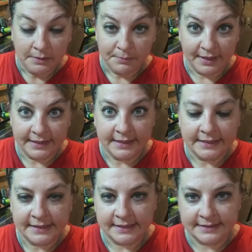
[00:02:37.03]
pray to
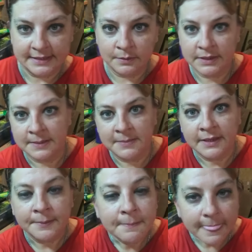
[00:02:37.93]
God that that's not what I'm
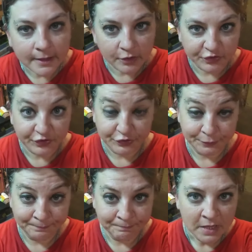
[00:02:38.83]
allergic to,